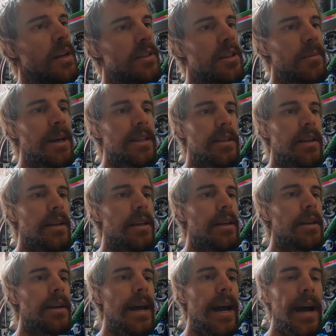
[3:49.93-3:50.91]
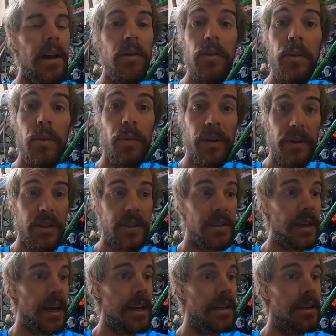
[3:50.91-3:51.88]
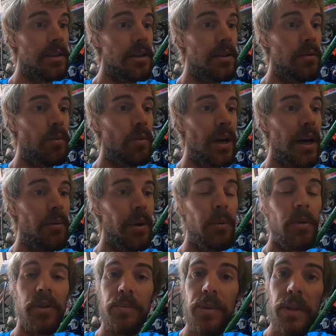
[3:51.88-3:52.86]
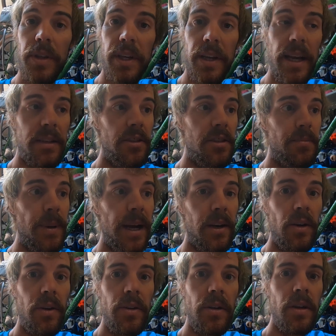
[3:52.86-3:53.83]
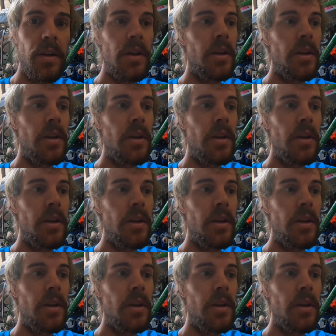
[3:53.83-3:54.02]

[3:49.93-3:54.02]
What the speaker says: So basically now we're at the stage where we want to put the connectors back on,